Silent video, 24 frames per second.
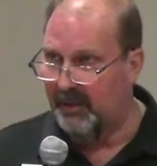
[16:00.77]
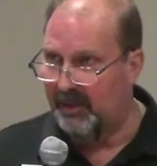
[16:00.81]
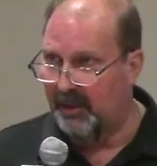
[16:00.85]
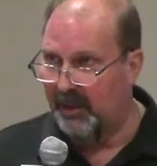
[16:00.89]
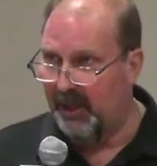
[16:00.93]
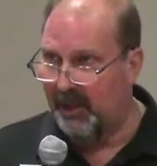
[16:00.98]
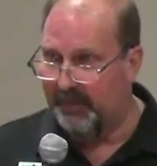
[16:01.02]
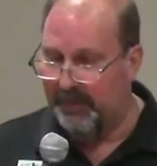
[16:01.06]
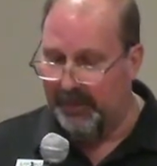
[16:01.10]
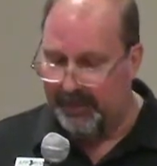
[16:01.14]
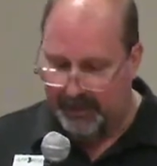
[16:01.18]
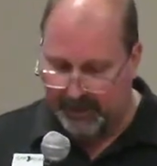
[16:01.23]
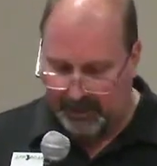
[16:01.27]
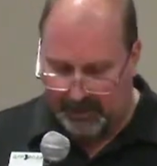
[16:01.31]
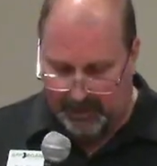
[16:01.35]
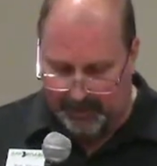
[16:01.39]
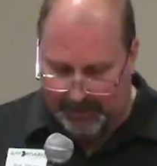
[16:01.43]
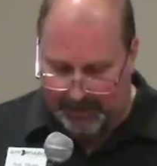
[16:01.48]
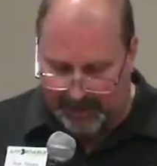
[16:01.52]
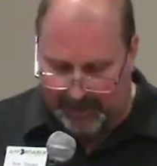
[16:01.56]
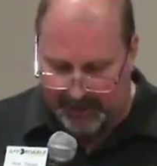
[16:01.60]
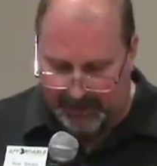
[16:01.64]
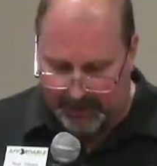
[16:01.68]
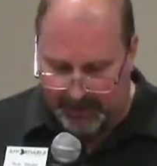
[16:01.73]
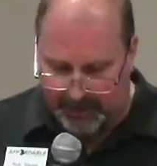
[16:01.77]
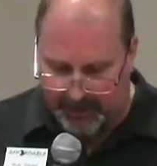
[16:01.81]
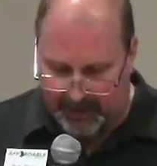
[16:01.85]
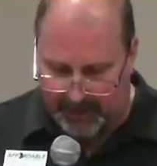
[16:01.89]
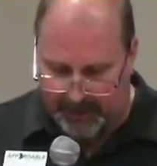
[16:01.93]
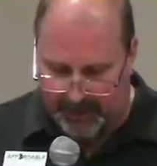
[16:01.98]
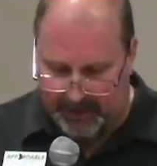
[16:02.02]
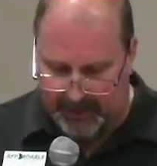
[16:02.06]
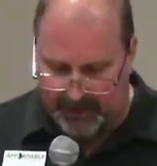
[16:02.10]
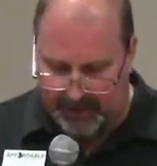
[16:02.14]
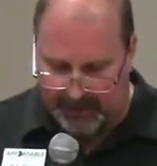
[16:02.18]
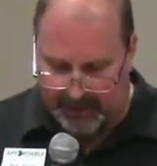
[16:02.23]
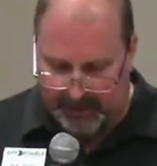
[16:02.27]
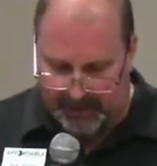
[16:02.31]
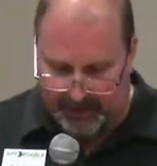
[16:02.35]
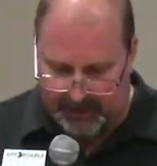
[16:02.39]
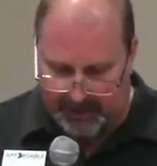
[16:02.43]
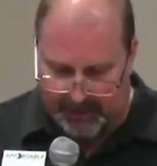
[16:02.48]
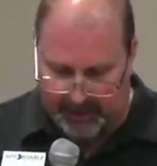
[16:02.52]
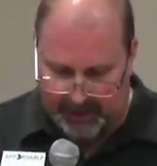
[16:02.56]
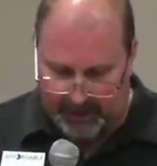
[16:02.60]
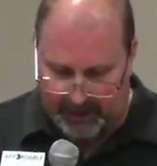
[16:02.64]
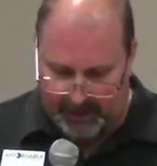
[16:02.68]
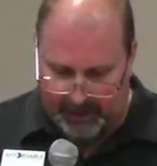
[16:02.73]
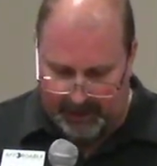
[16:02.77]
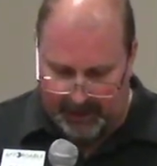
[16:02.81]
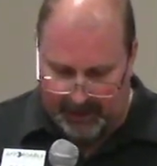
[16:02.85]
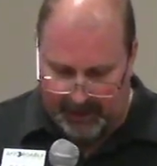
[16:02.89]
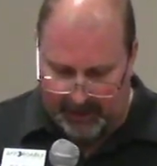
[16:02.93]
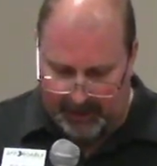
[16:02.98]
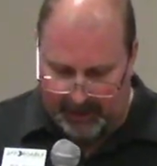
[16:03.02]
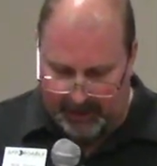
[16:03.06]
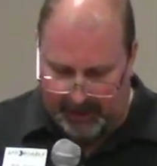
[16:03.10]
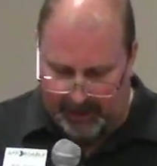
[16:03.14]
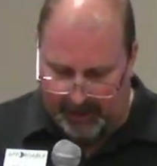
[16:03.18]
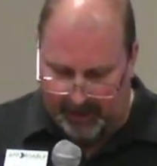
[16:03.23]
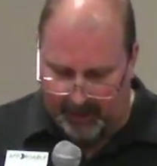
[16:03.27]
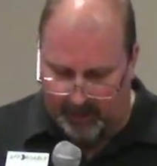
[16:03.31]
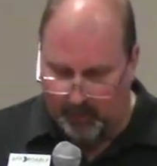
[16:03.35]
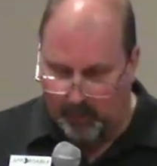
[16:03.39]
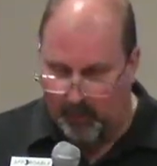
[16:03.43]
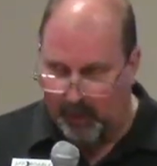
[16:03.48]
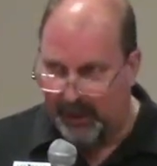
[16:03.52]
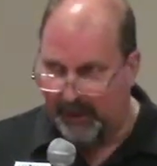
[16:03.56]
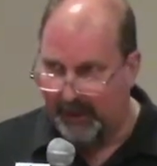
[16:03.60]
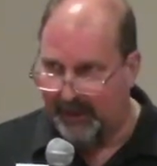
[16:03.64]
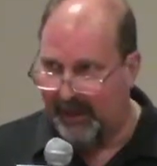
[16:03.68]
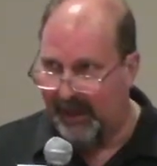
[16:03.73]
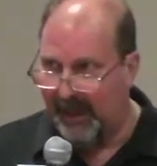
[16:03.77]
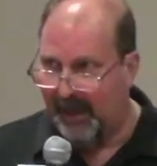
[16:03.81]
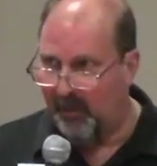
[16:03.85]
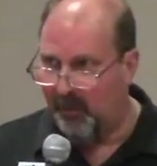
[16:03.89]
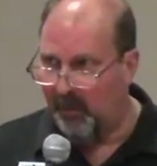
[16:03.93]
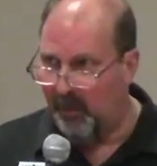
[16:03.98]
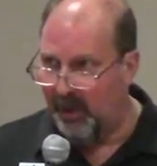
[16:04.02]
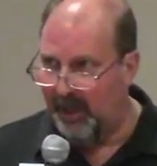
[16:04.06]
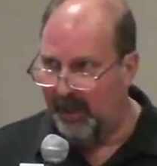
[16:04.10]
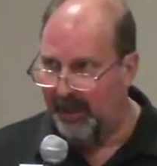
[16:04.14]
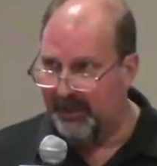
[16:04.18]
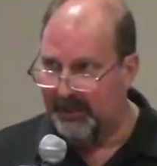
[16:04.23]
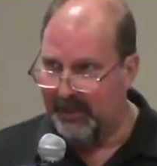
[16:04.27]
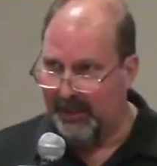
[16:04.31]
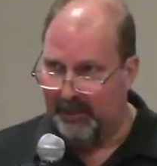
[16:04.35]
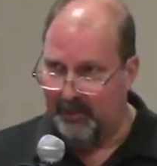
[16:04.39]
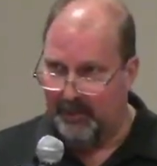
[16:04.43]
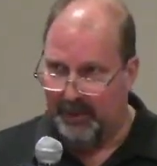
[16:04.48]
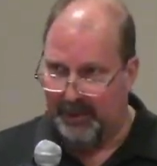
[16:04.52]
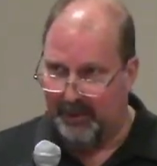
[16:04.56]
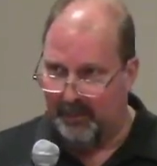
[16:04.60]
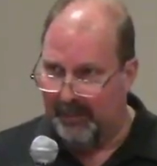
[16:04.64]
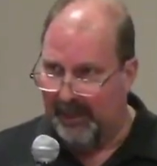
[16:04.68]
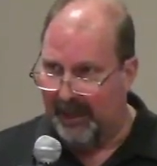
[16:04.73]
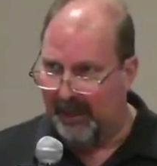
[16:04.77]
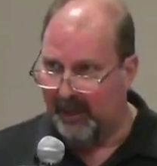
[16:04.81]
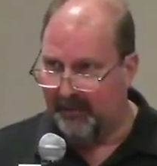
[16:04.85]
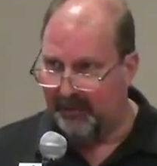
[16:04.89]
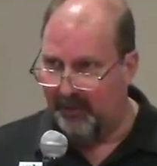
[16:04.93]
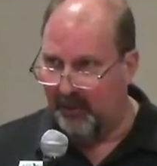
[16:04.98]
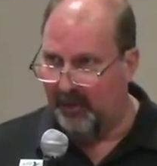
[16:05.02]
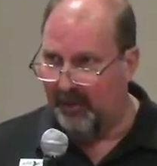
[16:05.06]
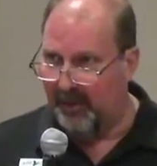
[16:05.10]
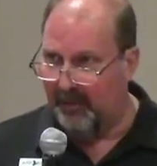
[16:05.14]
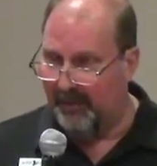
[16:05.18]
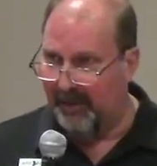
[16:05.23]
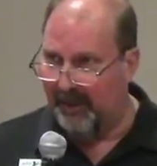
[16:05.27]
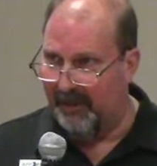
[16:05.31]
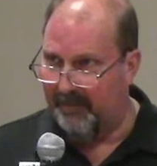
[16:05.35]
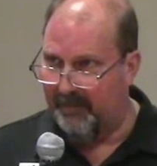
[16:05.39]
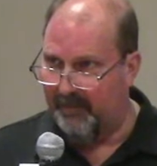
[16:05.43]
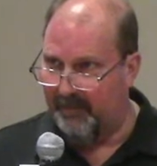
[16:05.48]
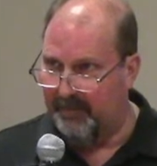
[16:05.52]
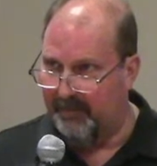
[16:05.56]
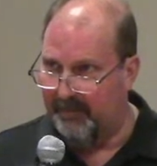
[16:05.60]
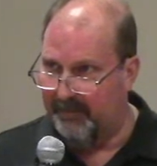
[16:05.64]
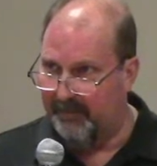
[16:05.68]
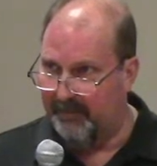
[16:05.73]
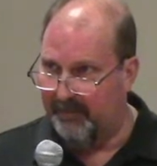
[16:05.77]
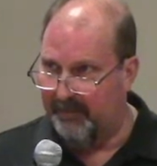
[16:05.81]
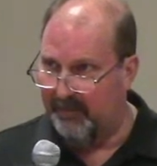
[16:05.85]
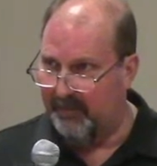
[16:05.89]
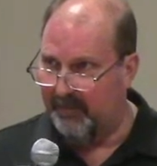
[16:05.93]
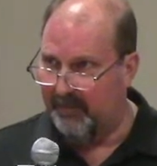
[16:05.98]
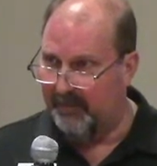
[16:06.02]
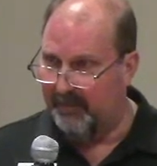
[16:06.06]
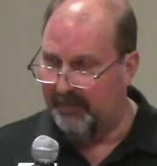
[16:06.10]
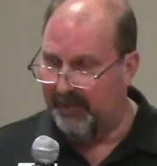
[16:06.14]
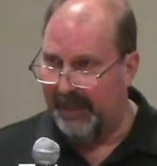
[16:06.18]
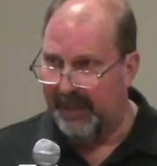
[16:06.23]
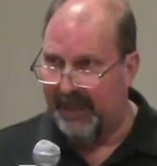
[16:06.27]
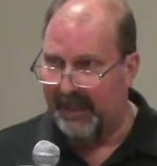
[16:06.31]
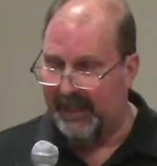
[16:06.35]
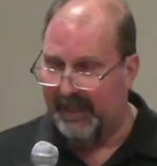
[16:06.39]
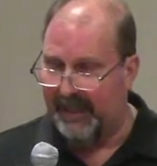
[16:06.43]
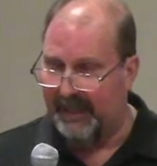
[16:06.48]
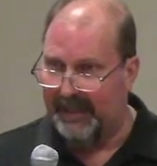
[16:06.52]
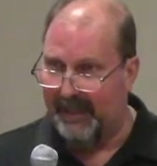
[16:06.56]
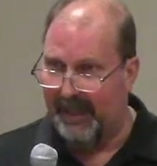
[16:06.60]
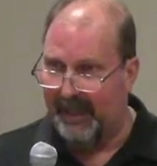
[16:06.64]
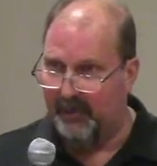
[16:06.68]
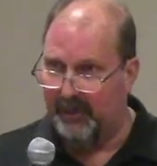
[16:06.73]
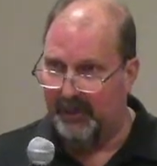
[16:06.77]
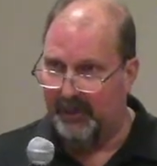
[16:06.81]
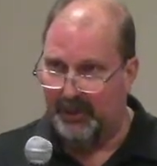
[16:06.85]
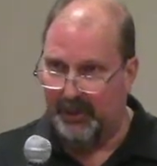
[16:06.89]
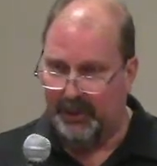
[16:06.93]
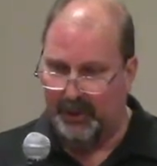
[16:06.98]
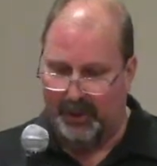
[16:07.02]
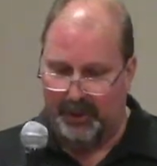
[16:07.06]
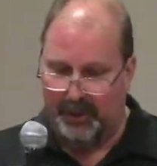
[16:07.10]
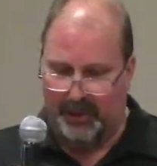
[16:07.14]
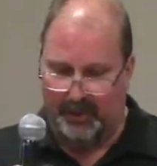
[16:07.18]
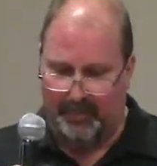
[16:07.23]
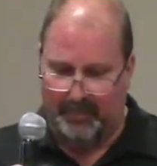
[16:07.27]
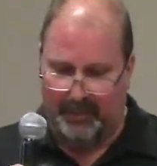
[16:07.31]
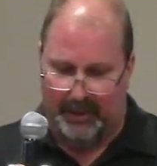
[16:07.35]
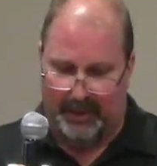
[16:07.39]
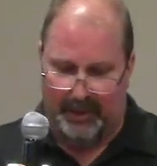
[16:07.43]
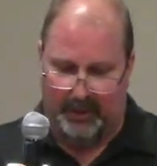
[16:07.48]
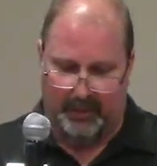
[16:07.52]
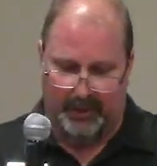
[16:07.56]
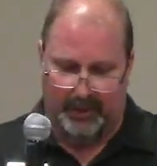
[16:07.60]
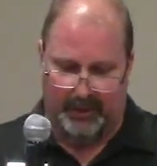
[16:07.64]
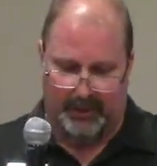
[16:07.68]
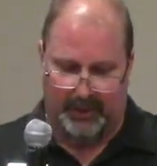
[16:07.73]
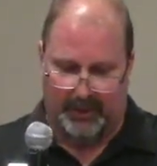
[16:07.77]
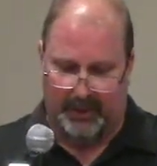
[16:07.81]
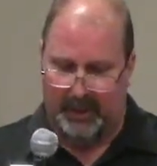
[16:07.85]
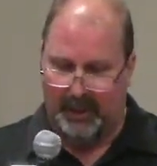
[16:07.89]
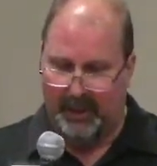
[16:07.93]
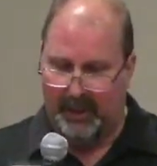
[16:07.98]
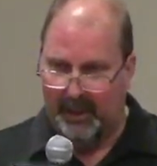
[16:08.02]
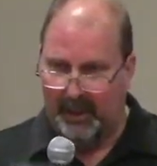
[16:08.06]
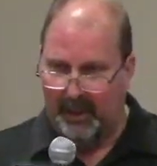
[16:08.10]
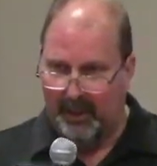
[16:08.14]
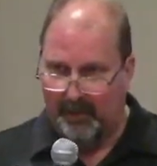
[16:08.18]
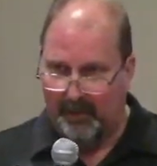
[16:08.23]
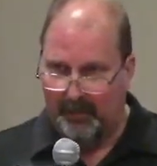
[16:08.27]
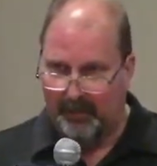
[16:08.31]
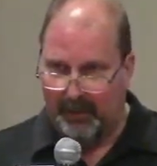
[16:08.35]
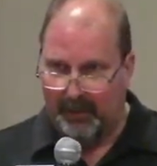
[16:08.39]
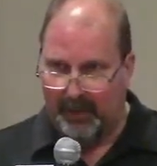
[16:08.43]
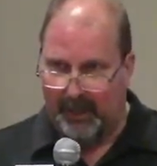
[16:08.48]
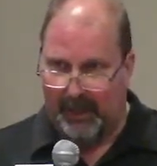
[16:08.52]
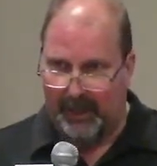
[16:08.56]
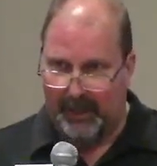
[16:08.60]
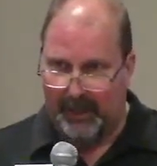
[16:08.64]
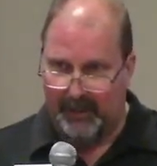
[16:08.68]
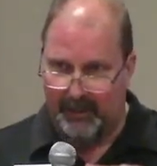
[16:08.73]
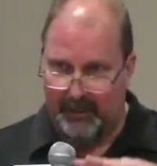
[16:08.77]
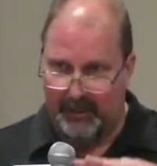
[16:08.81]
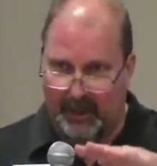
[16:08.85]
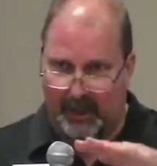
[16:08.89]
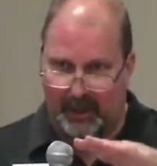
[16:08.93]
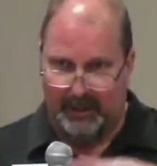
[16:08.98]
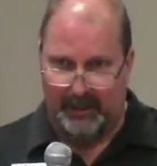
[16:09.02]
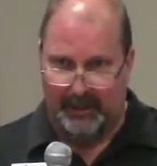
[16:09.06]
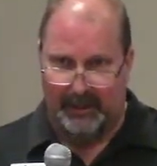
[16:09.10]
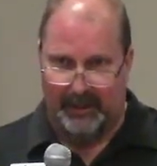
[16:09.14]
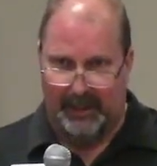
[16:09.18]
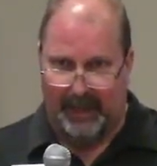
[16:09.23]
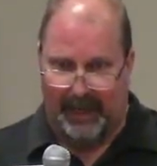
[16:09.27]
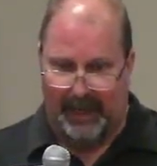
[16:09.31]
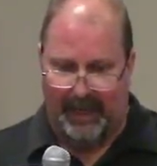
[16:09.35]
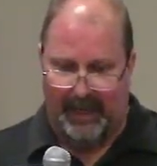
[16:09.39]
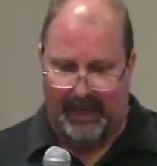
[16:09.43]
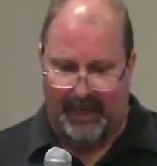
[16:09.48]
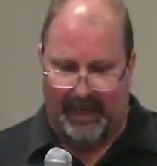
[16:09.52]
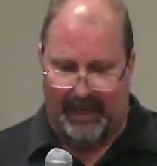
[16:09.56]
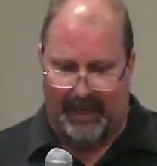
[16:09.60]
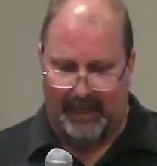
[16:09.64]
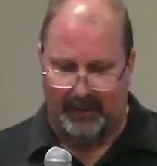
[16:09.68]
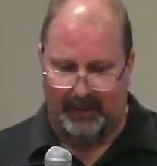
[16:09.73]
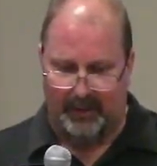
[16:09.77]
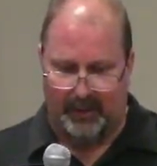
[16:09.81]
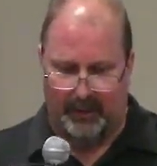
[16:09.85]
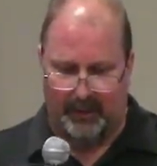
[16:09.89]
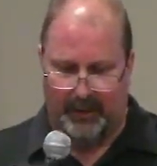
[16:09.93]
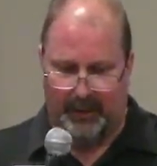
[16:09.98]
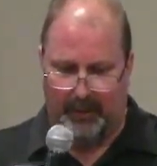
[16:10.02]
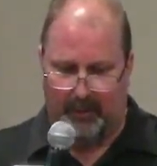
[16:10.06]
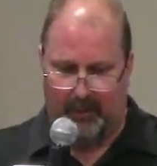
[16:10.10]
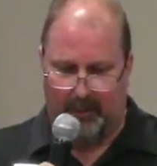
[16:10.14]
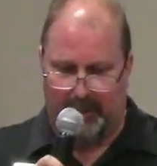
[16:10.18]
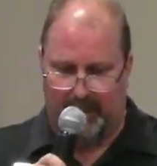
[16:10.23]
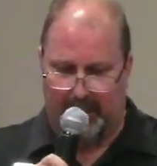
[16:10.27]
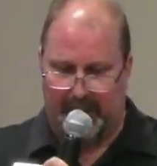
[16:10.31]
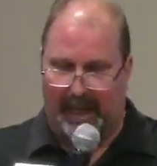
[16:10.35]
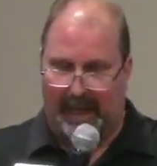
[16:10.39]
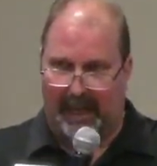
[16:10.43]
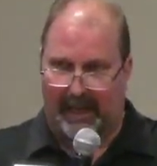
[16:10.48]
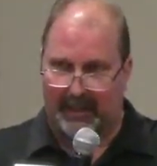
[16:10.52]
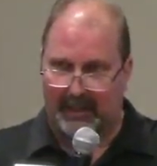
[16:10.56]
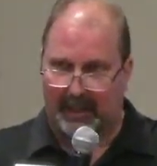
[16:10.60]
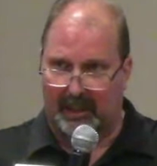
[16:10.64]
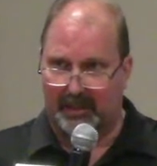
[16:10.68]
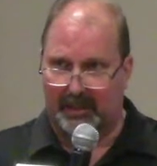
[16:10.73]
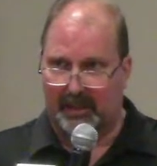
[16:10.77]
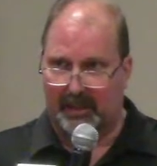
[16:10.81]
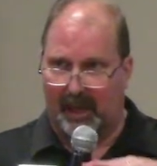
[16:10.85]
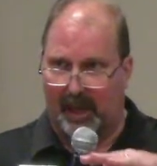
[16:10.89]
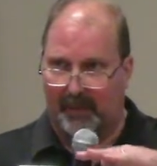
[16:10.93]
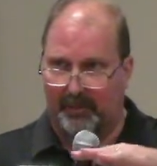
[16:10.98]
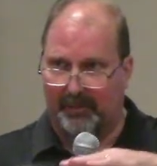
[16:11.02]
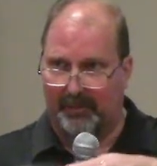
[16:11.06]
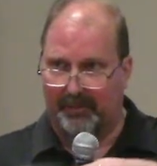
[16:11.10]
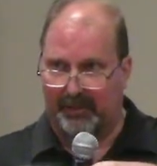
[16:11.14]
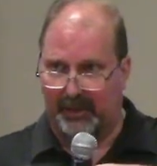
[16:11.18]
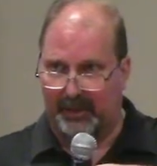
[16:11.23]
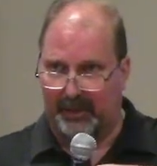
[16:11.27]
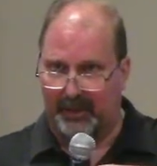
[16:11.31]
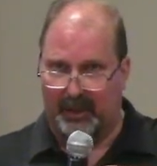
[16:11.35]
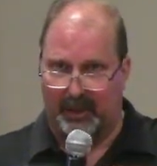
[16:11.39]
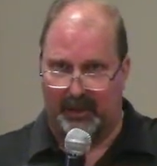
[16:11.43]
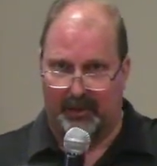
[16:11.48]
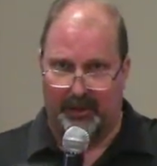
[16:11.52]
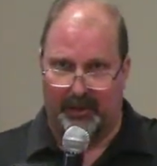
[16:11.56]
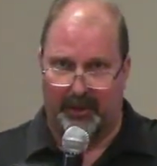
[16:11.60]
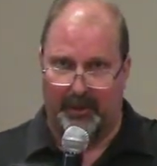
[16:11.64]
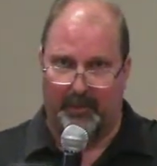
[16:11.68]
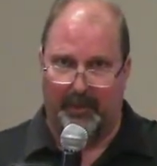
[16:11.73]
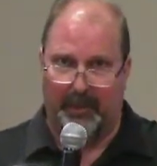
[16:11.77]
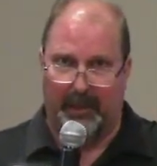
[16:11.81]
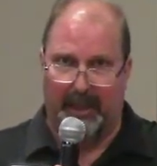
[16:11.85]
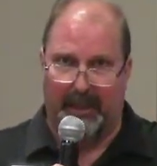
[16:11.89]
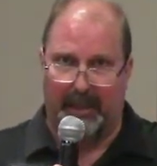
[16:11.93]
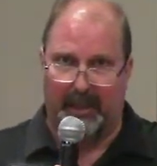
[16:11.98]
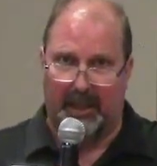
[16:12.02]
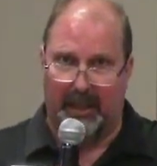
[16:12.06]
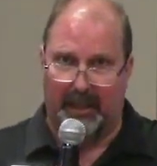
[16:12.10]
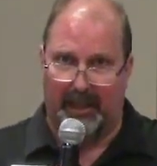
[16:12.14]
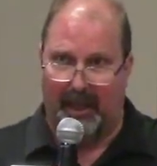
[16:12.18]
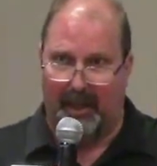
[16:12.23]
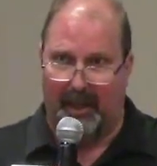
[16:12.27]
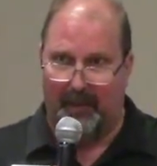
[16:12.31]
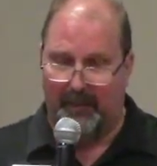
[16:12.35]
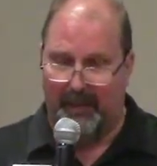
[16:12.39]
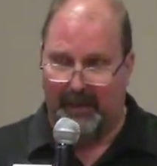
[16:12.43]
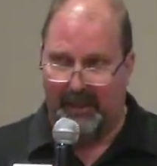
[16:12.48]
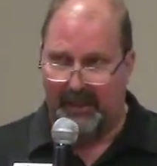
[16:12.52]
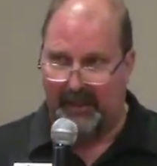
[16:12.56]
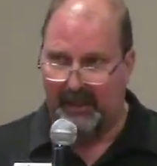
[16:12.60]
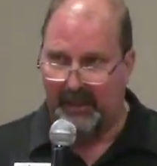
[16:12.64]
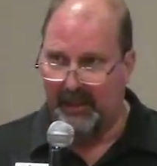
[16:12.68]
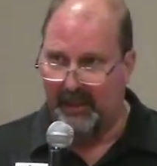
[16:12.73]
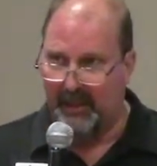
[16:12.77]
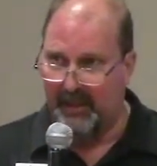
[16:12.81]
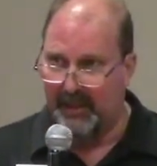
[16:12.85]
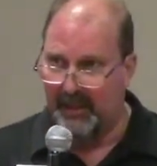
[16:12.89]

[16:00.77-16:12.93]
up until about the 60s. And what that was, I, with the microphone in my and I can't really show you, but it was plies on the diagonal that were stacked on top of each other, depending on how many